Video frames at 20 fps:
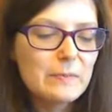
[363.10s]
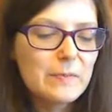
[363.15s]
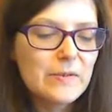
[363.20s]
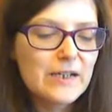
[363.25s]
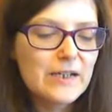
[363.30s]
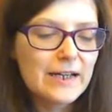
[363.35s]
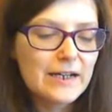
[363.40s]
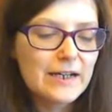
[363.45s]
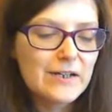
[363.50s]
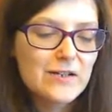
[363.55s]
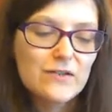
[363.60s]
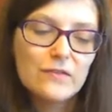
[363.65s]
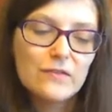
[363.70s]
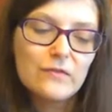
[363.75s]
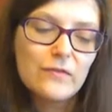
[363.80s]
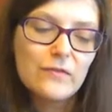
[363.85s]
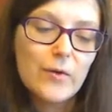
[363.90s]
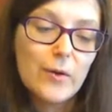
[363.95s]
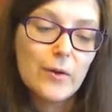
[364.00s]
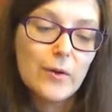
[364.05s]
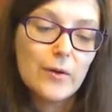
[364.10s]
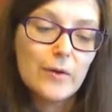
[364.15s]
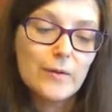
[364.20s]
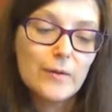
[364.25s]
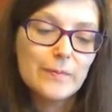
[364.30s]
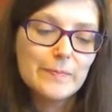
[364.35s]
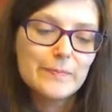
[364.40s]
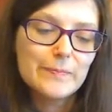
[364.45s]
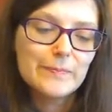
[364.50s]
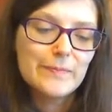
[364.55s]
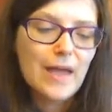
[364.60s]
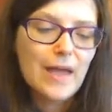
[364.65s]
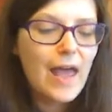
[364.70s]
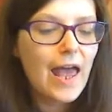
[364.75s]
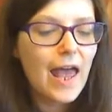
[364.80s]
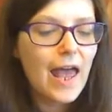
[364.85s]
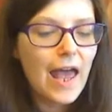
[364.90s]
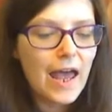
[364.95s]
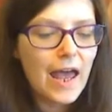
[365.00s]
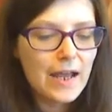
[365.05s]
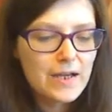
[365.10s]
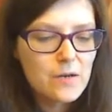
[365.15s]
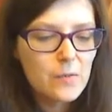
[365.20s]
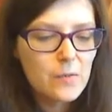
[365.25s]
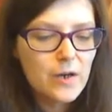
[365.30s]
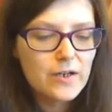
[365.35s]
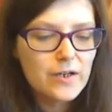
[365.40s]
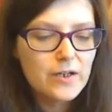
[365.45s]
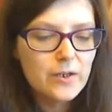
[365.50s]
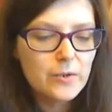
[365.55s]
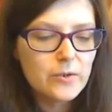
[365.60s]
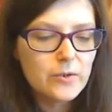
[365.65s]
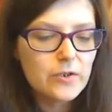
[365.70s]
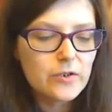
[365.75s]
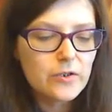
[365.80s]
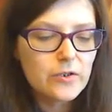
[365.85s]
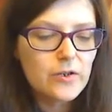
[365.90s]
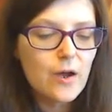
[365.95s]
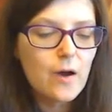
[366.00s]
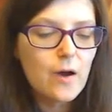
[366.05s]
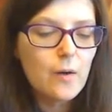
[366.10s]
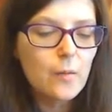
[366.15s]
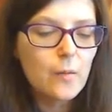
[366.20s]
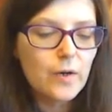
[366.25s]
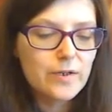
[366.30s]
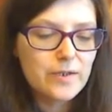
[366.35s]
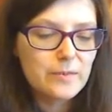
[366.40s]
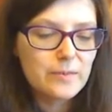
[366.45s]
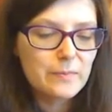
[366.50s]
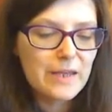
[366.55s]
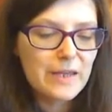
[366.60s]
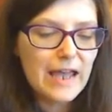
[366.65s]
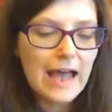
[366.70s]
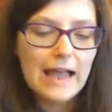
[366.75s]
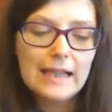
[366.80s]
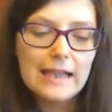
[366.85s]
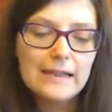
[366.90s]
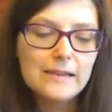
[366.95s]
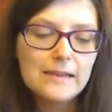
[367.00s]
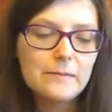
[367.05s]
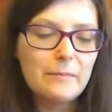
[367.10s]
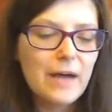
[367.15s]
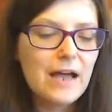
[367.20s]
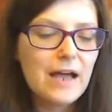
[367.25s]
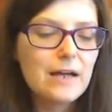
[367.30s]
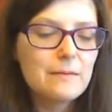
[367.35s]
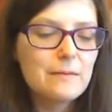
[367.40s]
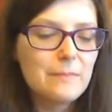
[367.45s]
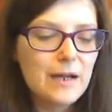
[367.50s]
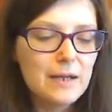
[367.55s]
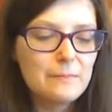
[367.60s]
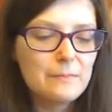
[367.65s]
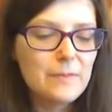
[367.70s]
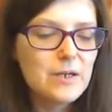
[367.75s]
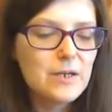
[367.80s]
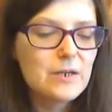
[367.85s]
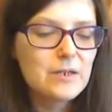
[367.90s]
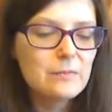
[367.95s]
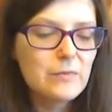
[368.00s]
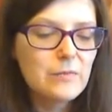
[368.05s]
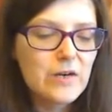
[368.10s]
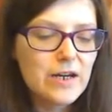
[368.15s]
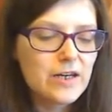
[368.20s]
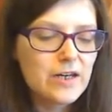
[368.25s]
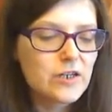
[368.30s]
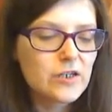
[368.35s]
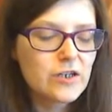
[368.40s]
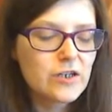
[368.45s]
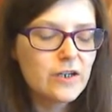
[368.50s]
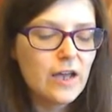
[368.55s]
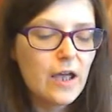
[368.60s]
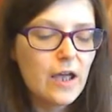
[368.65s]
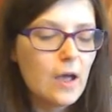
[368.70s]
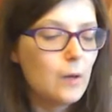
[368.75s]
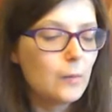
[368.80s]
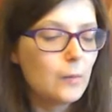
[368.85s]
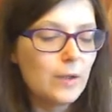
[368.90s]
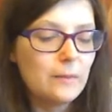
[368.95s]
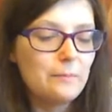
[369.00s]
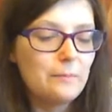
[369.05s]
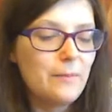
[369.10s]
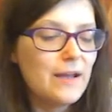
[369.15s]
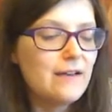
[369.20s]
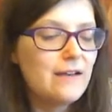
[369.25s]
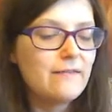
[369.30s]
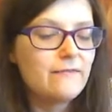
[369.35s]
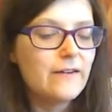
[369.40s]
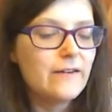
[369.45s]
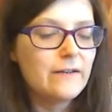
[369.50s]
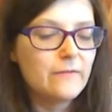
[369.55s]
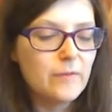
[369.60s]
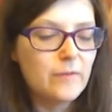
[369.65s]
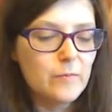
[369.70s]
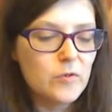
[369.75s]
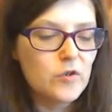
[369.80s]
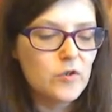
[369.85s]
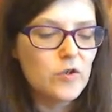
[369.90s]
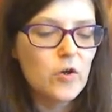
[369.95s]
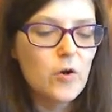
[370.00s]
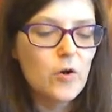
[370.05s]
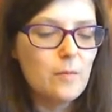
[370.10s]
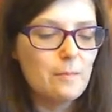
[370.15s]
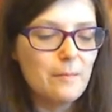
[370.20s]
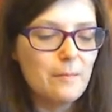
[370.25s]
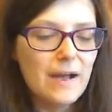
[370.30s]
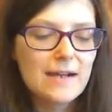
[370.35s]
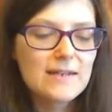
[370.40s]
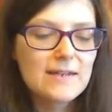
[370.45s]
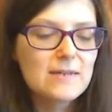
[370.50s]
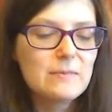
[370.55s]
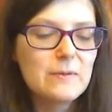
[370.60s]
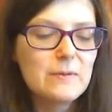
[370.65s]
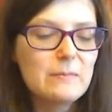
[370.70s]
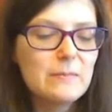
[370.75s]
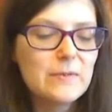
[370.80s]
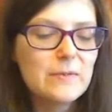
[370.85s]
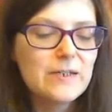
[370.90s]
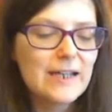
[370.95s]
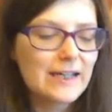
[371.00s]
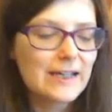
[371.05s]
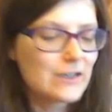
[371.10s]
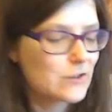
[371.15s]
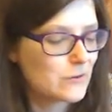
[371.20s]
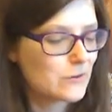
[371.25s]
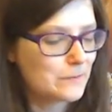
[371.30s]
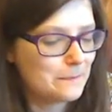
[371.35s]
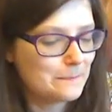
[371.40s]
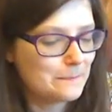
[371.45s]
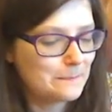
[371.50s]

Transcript: protection for? Anyone who does not want to be held back by perspiration will benefit from Sure maximum protection.